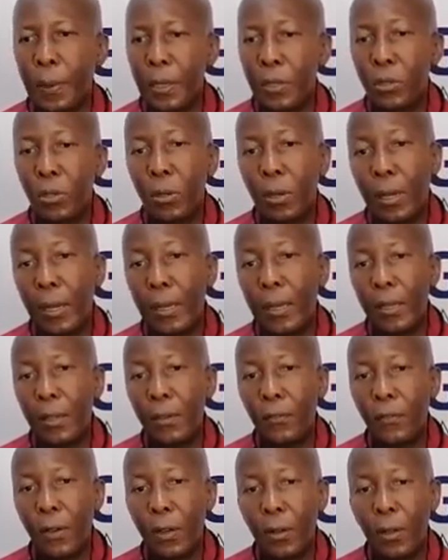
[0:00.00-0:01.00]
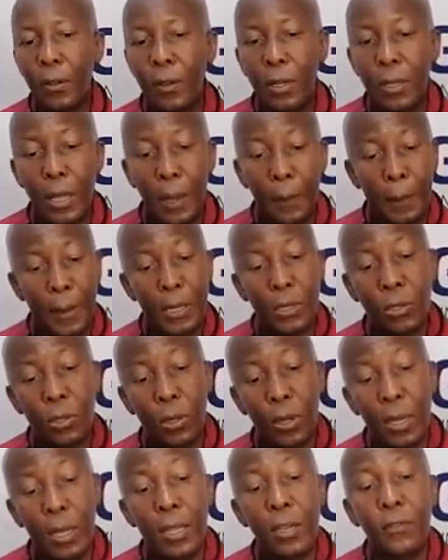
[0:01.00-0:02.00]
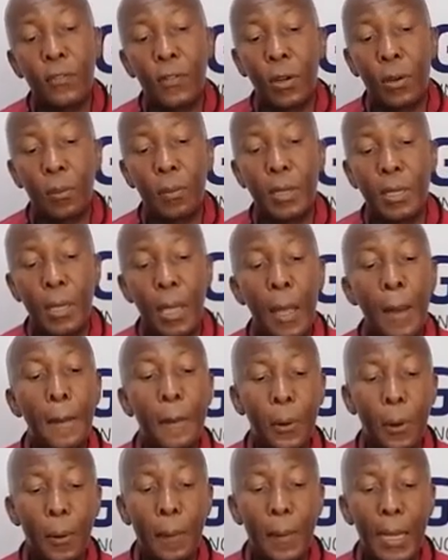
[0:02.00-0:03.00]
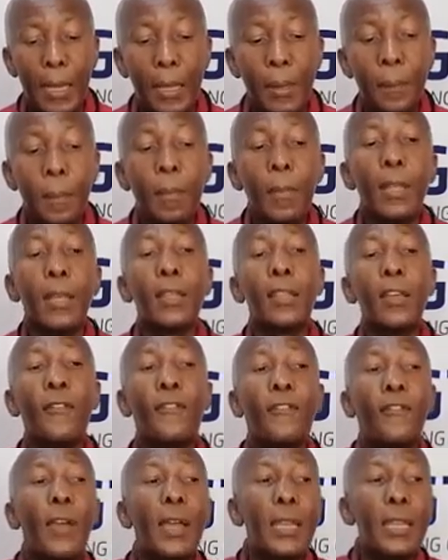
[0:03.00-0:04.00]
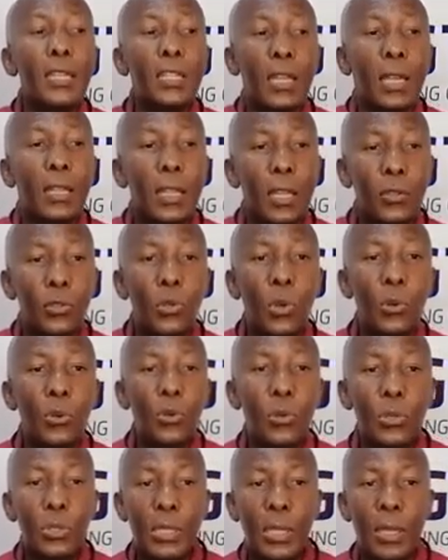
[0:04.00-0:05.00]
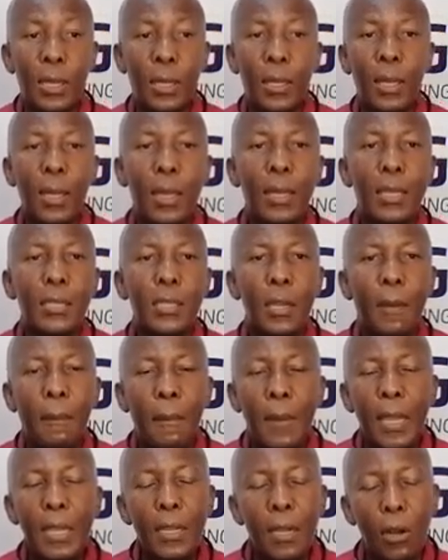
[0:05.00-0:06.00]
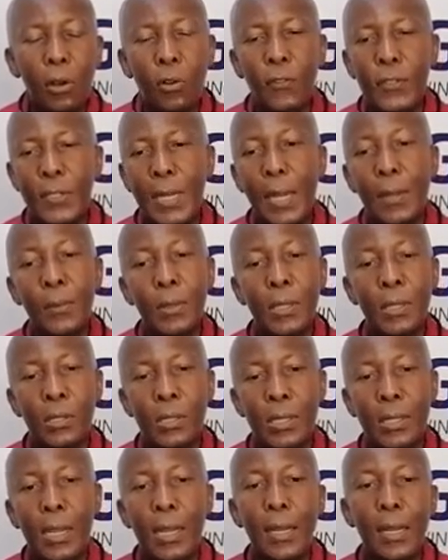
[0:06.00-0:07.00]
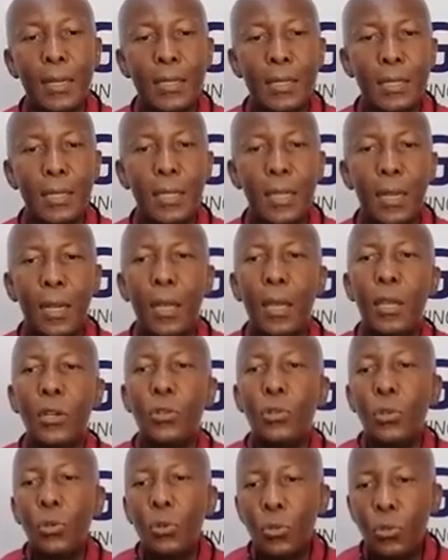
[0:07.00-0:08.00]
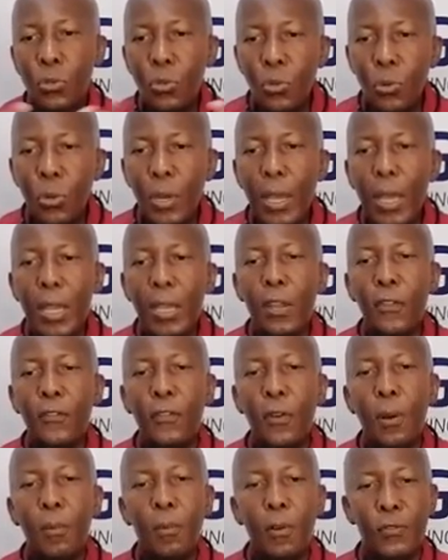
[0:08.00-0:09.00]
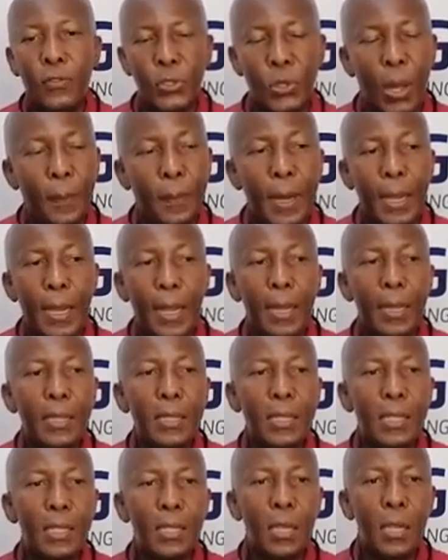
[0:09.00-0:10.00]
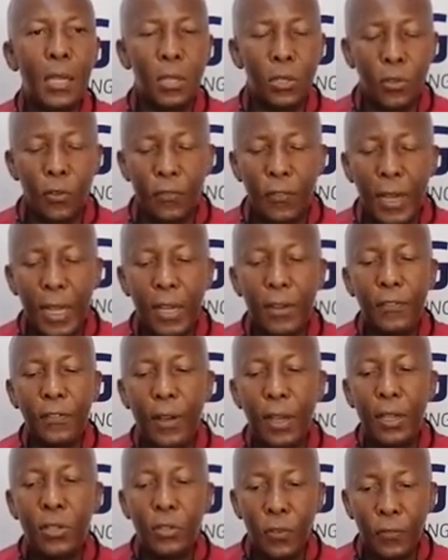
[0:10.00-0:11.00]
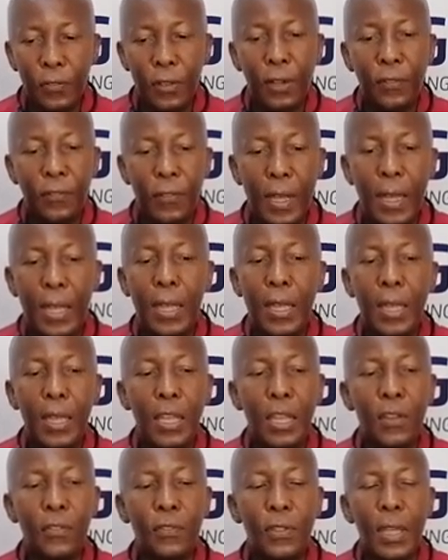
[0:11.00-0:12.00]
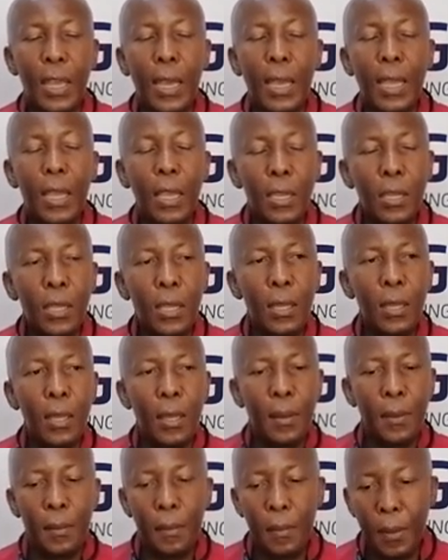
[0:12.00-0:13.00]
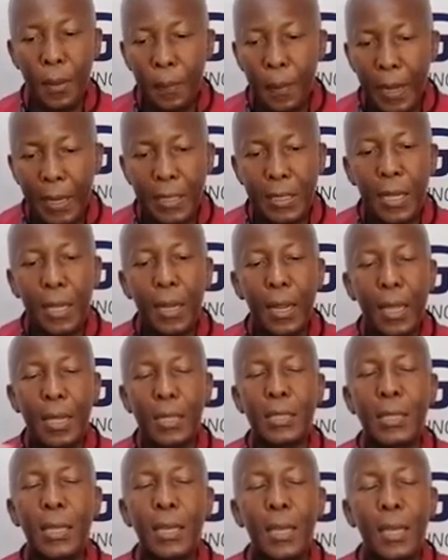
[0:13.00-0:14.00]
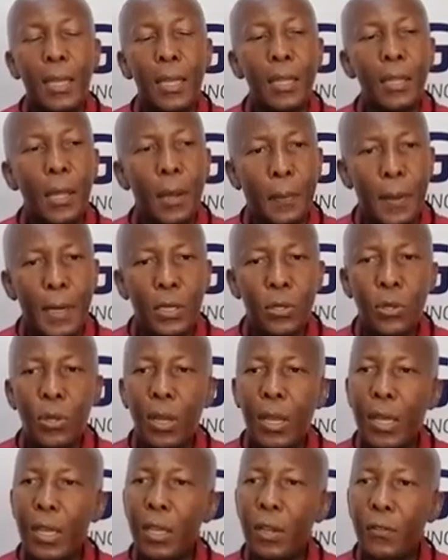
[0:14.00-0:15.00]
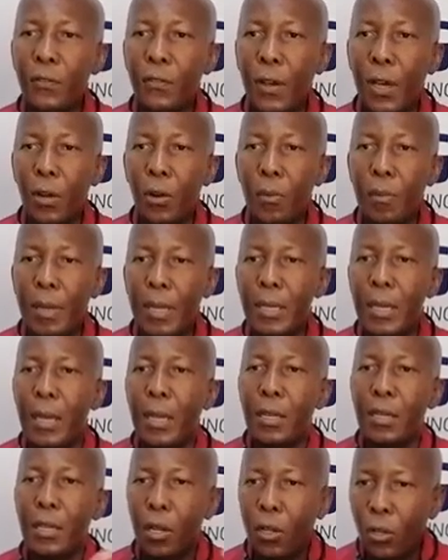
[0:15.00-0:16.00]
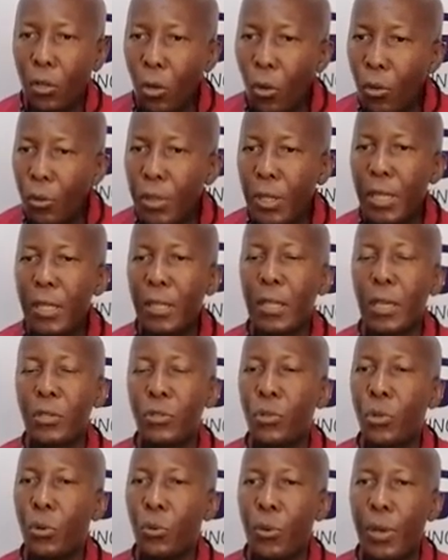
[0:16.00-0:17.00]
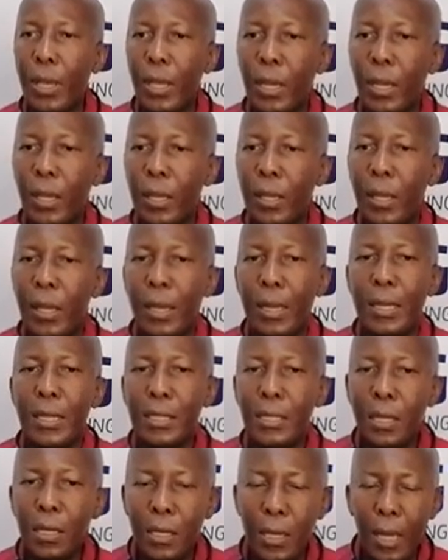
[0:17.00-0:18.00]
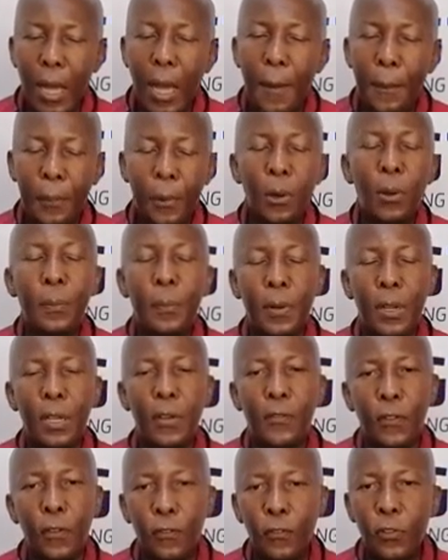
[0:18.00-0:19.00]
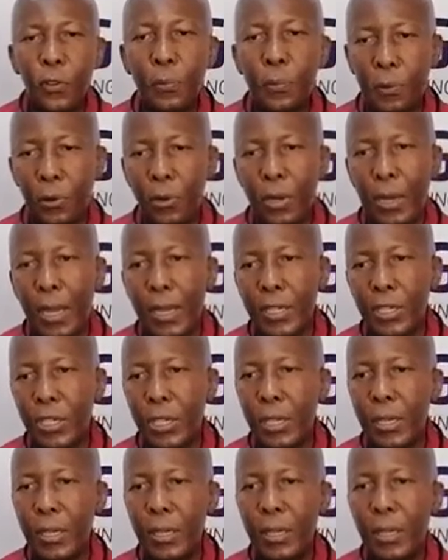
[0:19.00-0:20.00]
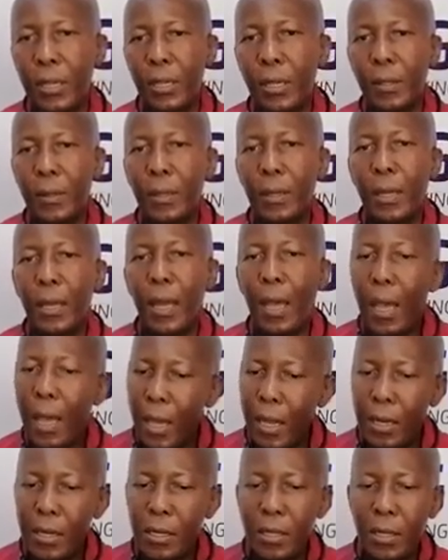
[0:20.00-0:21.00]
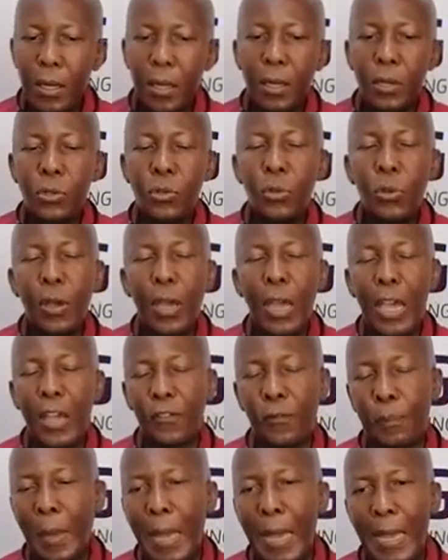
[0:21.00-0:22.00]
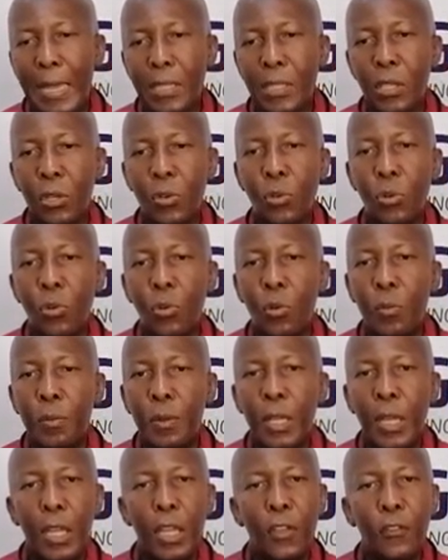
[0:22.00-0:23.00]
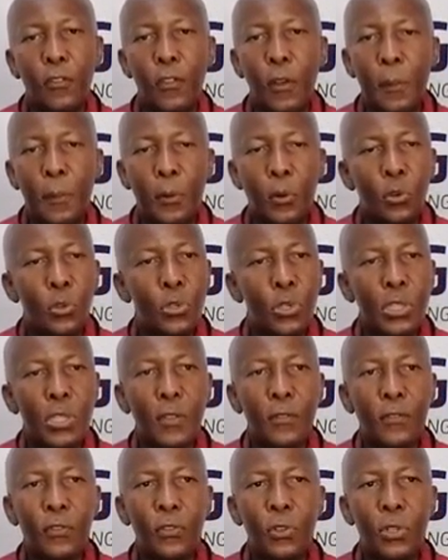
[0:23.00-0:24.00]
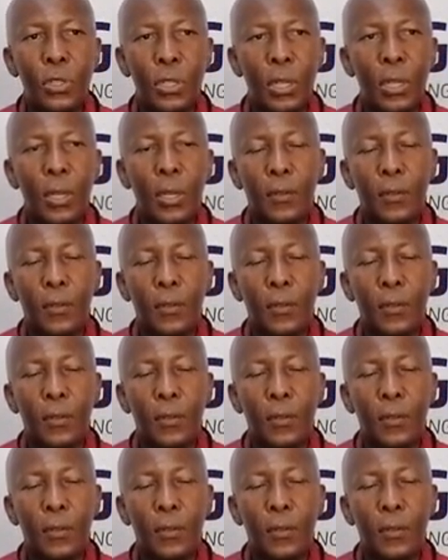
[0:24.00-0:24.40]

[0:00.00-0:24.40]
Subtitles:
particular environment properly? The furniture that you're using, is it made out of stainless steel? Do you do any form of SWOT analysis to verify if there are any bacteria in that particular environment? The clothing that you're wearing, is it appropriate for food production? And do you have pets at home if you're producing food